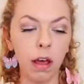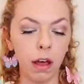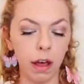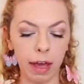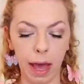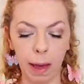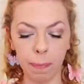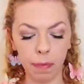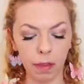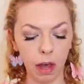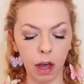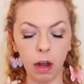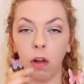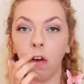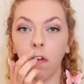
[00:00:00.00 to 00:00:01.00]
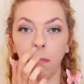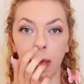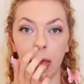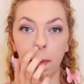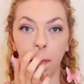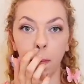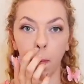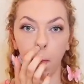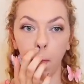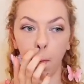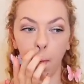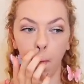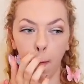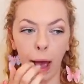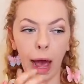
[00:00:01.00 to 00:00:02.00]
Okay, a lot of
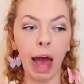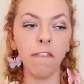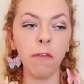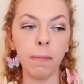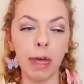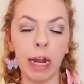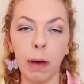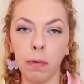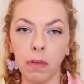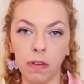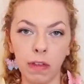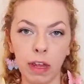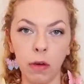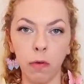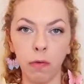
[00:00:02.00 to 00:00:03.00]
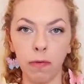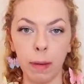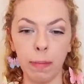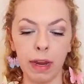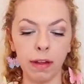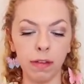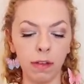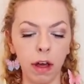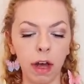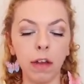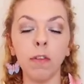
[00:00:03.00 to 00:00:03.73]
people haven't been able to see your feminine side,